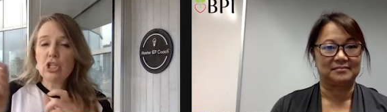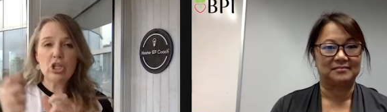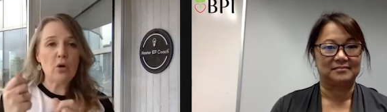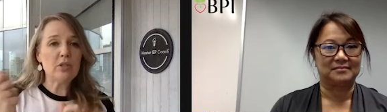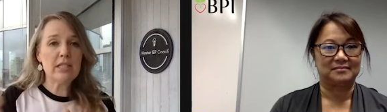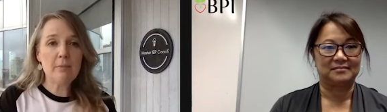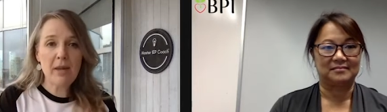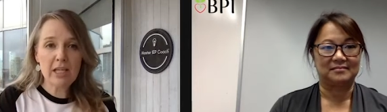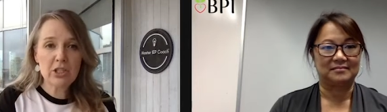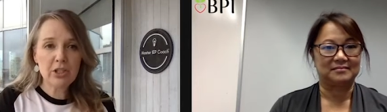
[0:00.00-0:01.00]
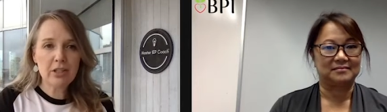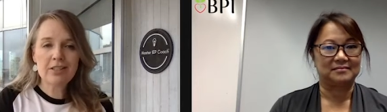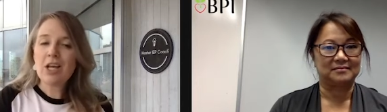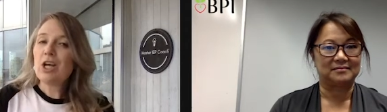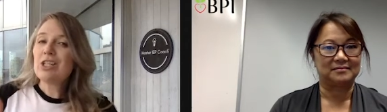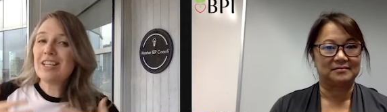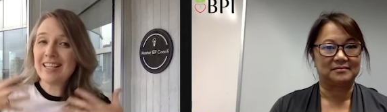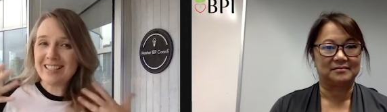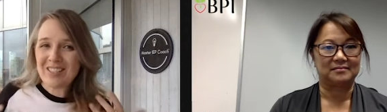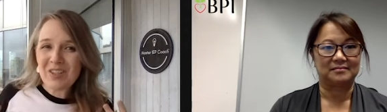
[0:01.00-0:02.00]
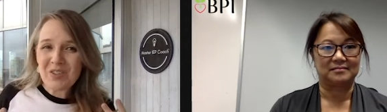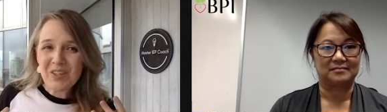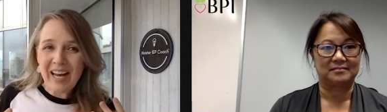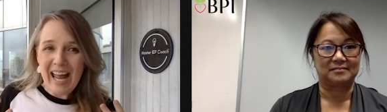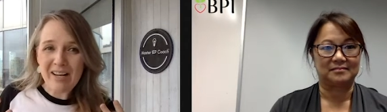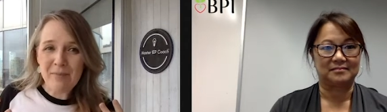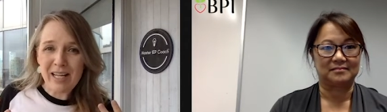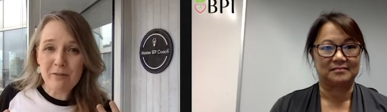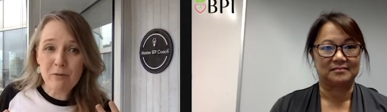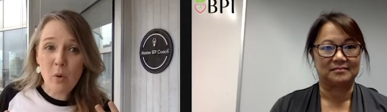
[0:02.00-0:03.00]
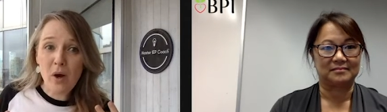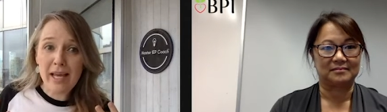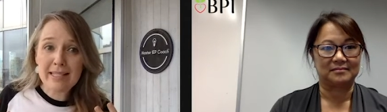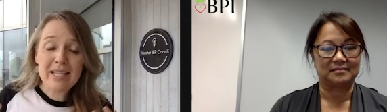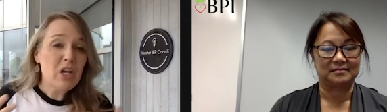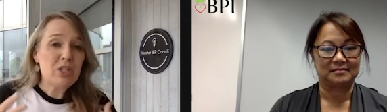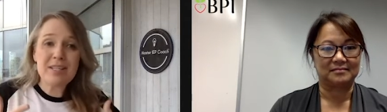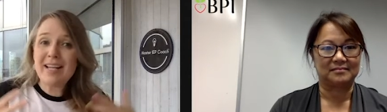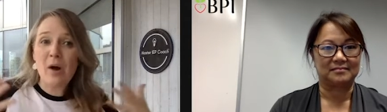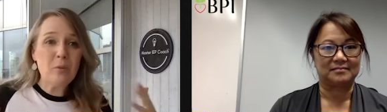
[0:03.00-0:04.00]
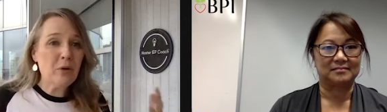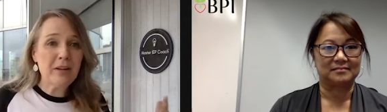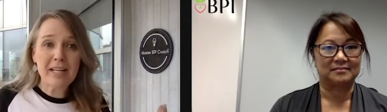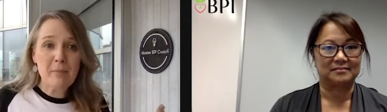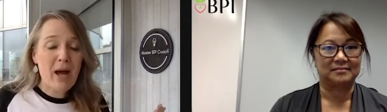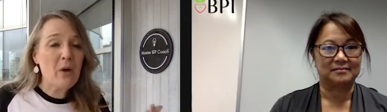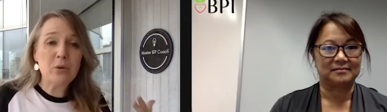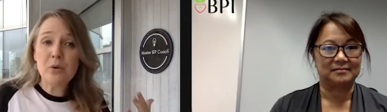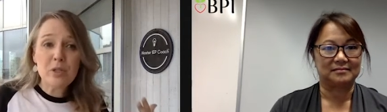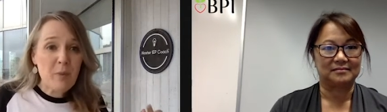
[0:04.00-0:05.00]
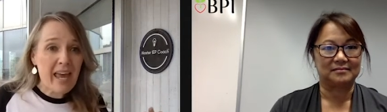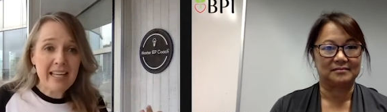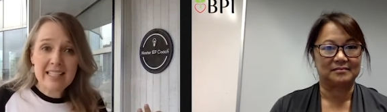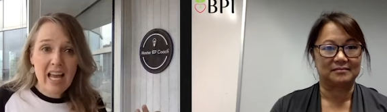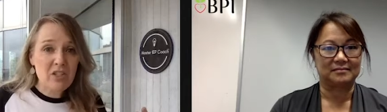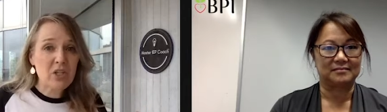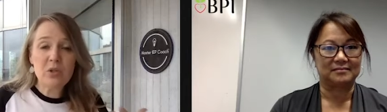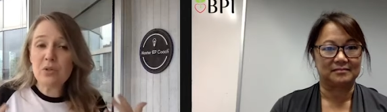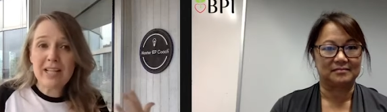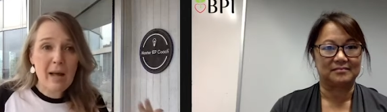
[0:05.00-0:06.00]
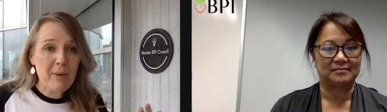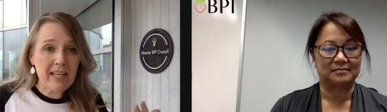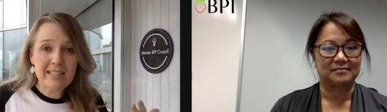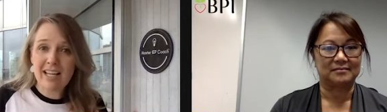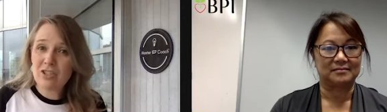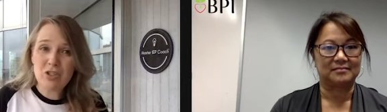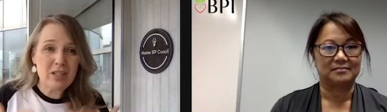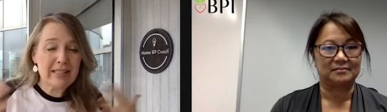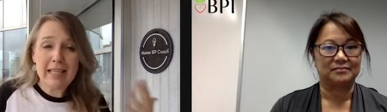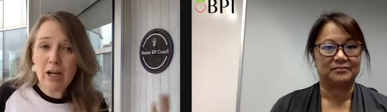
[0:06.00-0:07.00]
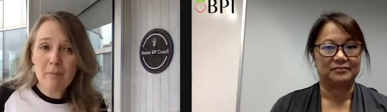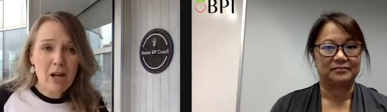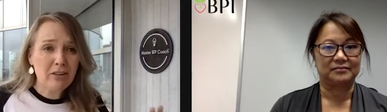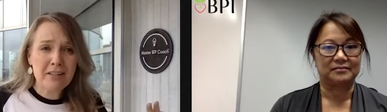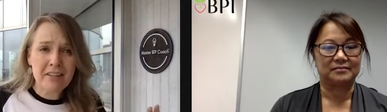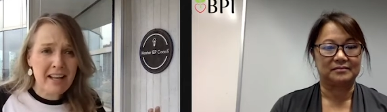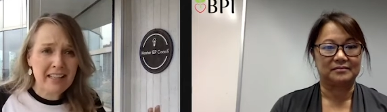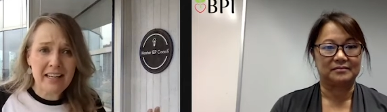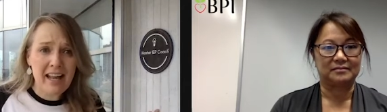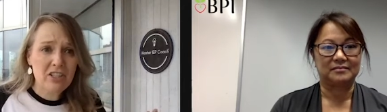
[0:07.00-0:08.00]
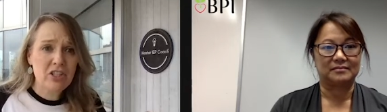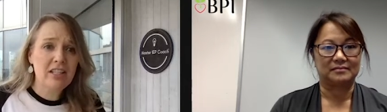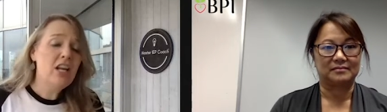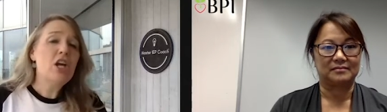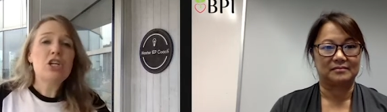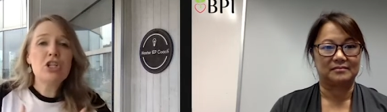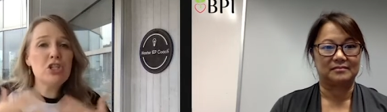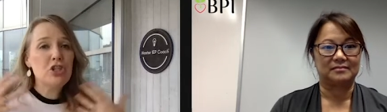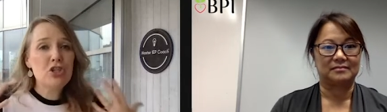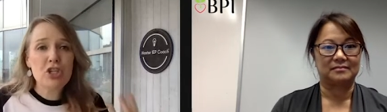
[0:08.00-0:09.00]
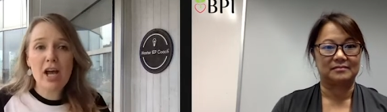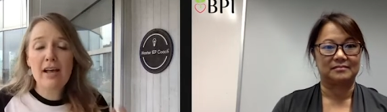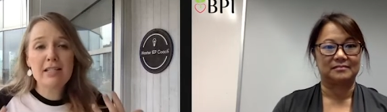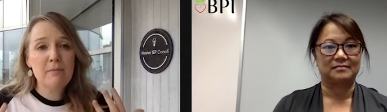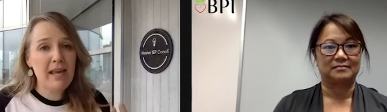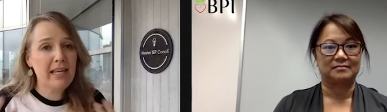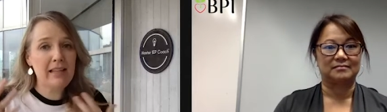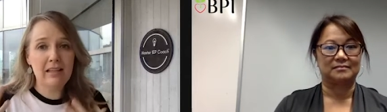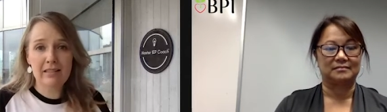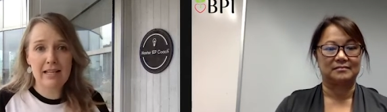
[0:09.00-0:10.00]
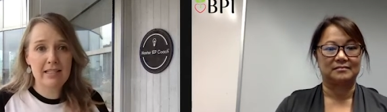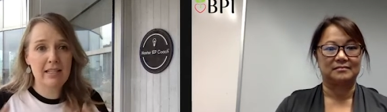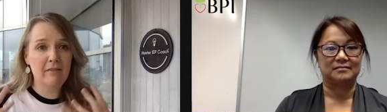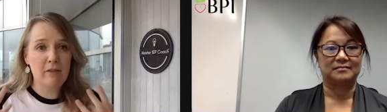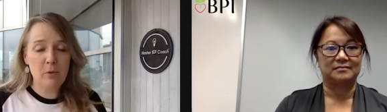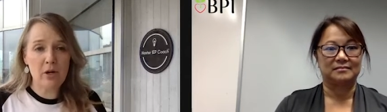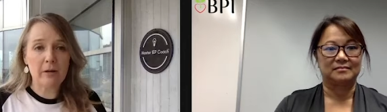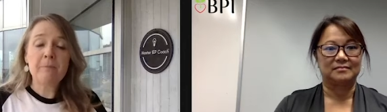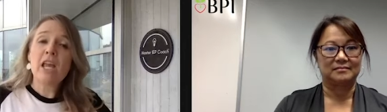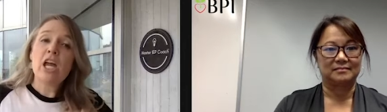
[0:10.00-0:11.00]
Speaker 1: shows the pictures. She gets to use her animated voice. She's not worried about who's paying attention, who's not paying attention. She doesn't care about her internet connection. She's just making the lesson of the book.